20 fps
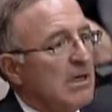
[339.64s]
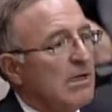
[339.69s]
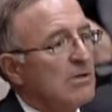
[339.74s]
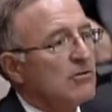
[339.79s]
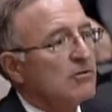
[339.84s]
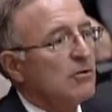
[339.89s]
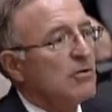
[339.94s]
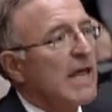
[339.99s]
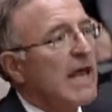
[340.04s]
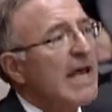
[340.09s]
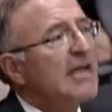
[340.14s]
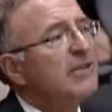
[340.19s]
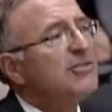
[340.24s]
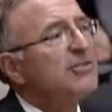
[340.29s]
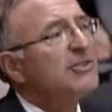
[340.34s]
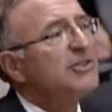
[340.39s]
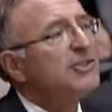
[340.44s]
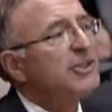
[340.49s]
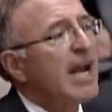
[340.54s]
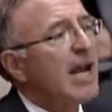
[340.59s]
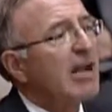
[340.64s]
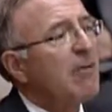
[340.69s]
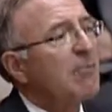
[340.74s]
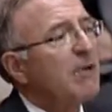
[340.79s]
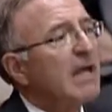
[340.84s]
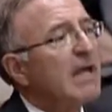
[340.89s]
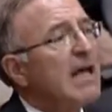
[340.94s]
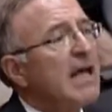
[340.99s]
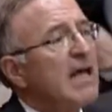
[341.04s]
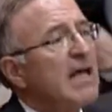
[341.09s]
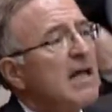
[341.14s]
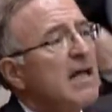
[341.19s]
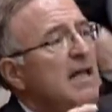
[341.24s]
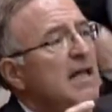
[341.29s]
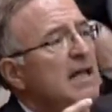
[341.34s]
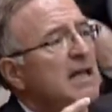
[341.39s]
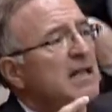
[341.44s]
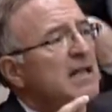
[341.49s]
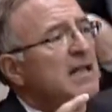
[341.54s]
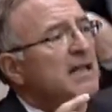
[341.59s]
So, ladies and gentlemen,
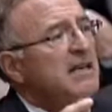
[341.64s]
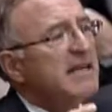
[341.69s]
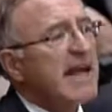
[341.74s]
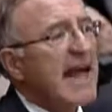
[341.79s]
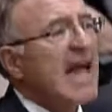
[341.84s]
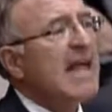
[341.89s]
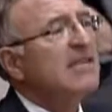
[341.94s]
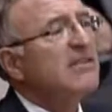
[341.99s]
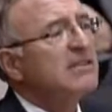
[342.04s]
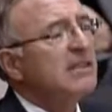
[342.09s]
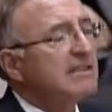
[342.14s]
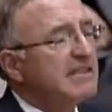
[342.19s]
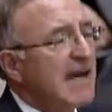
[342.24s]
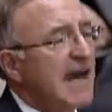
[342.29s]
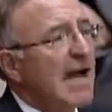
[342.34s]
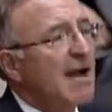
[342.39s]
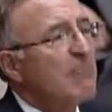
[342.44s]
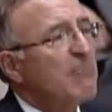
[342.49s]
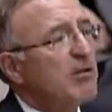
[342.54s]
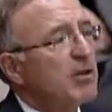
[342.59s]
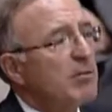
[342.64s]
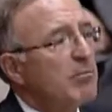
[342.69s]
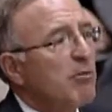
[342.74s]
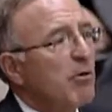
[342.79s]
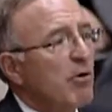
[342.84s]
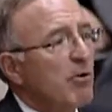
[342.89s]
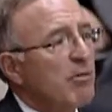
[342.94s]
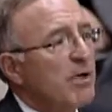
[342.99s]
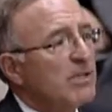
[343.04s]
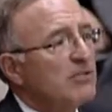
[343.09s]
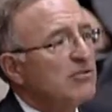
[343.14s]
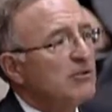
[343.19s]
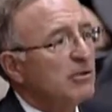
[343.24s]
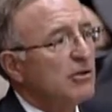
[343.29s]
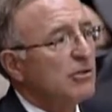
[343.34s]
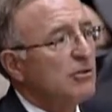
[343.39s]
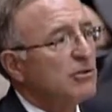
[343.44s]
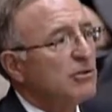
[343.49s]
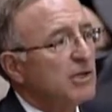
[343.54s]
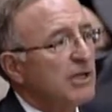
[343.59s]
today's the time for the permanent
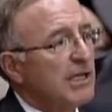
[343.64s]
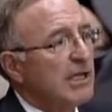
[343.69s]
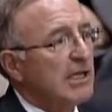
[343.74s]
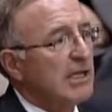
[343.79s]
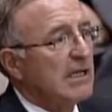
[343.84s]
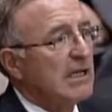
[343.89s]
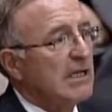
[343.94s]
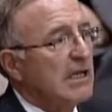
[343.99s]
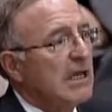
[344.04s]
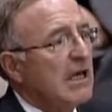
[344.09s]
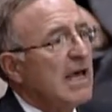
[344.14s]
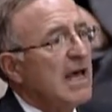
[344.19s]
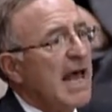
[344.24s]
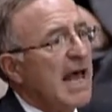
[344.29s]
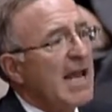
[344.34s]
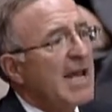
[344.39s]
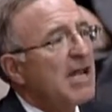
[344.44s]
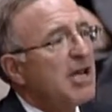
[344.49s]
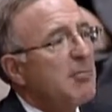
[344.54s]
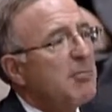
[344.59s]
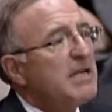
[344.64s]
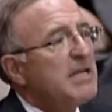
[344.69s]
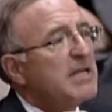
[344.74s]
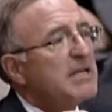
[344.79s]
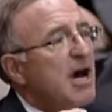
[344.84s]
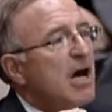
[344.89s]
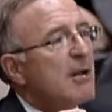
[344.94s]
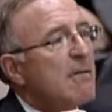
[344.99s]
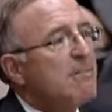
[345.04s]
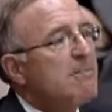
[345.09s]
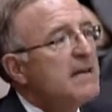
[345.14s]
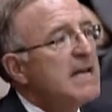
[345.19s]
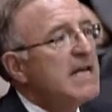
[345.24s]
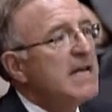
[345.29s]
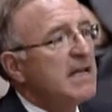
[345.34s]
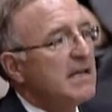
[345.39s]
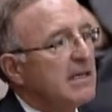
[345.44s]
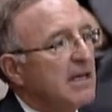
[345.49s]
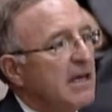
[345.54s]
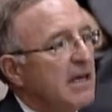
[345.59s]
solution. And it can be done
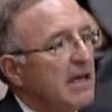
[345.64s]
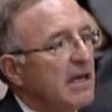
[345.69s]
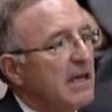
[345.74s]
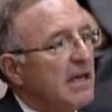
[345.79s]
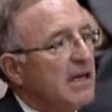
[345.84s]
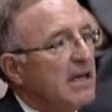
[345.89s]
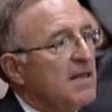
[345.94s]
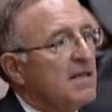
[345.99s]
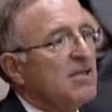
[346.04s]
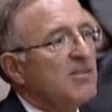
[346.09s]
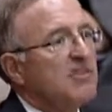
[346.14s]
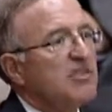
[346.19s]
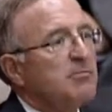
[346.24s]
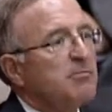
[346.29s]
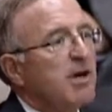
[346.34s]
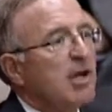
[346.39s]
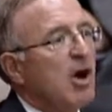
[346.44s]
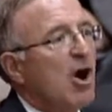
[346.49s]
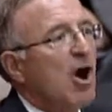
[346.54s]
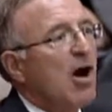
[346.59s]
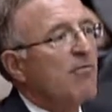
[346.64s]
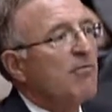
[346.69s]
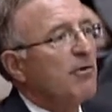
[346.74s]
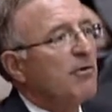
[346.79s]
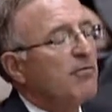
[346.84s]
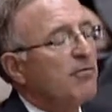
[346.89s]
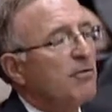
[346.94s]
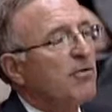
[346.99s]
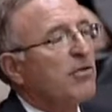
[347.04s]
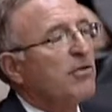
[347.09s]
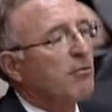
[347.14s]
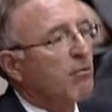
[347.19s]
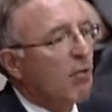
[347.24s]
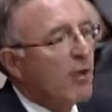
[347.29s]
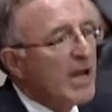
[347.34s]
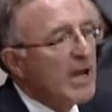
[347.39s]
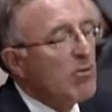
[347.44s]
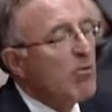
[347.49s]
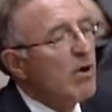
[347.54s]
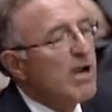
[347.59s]
immediately. This has been offered for
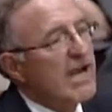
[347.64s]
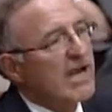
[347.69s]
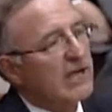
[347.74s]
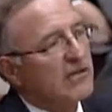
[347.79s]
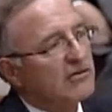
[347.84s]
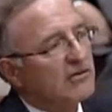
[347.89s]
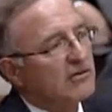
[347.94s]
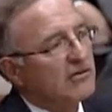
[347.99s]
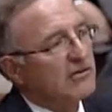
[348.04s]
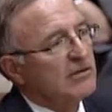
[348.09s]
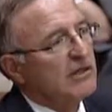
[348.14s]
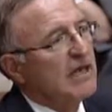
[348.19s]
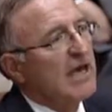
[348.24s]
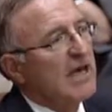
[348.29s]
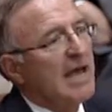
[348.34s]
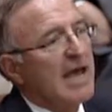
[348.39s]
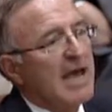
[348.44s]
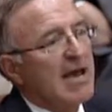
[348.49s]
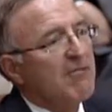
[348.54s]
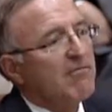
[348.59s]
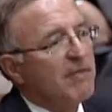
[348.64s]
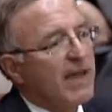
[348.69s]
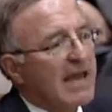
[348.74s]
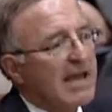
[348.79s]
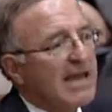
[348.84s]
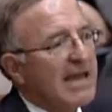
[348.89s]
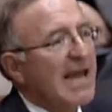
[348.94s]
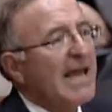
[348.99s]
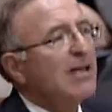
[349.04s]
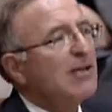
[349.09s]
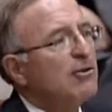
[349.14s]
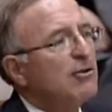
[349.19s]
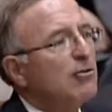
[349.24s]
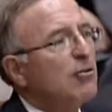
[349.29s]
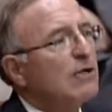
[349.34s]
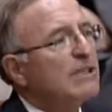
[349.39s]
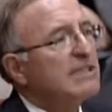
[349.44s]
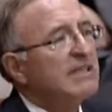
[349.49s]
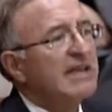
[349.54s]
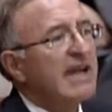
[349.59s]
3 weeks. And if they can't
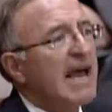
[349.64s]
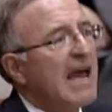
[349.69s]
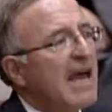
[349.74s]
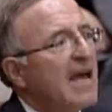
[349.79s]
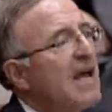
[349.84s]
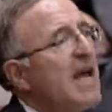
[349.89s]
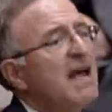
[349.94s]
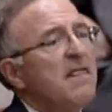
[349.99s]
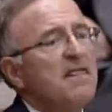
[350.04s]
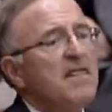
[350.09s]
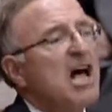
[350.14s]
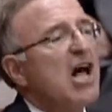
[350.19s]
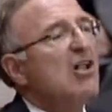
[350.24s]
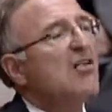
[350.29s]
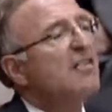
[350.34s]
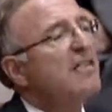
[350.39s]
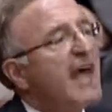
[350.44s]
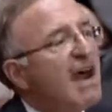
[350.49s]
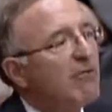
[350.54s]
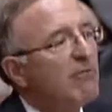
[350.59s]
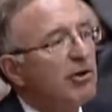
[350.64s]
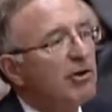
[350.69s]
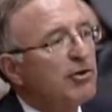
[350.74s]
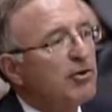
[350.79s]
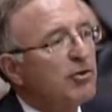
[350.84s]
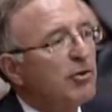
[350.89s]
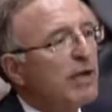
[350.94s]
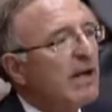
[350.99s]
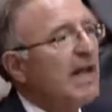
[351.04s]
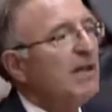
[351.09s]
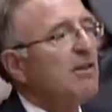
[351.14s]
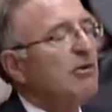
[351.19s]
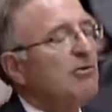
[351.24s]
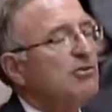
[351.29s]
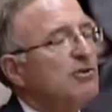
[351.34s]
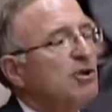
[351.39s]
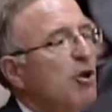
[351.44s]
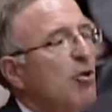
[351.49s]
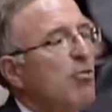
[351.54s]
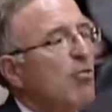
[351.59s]
do it today, they'll never do it, and
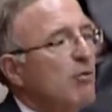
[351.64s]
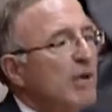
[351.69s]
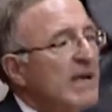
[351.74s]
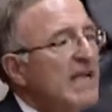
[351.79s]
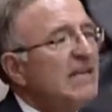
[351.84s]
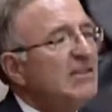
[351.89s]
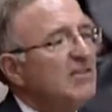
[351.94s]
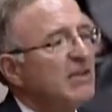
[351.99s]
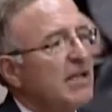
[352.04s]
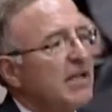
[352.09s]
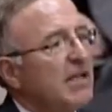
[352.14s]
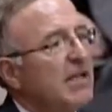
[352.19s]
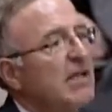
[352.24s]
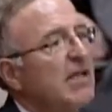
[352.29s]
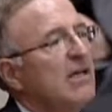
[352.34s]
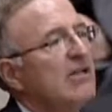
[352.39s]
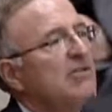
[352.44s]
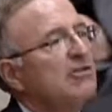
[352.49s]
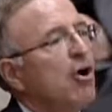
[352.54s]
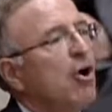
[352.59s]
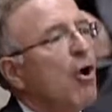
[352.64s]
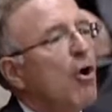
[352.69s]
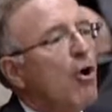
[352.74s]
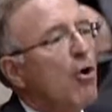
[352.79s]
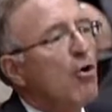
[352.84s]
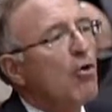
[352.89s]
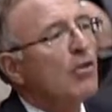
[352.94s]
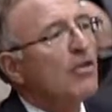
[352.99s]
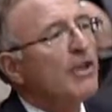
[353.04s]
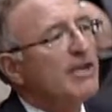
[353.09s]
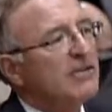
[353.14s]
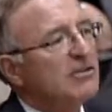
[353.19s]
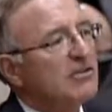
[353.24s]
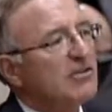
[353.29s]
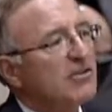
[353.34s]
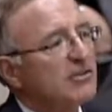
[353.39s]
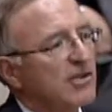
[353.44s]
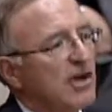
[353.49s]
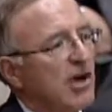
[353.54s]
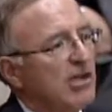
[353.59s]
there's no reason to hold these
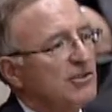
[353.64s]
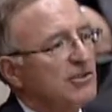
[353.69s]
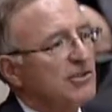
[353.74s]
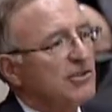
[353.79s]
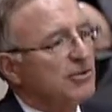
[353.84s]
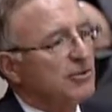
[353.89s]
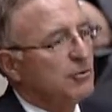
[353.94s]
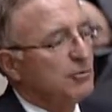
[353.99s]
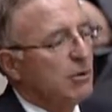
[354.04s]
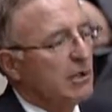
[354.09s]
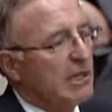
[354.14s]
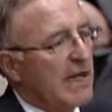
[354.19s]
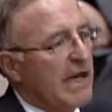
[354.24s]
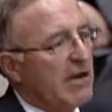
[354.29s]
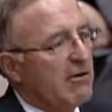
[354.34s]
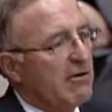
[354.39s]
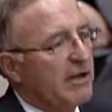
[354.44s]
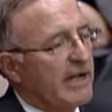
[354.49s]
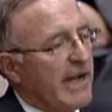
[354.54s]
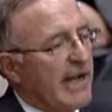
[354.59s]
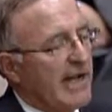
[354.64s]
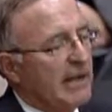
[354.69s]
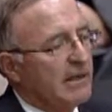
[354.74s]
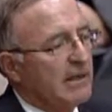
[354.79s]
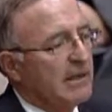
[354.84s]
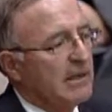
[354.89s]
discussions to a later date.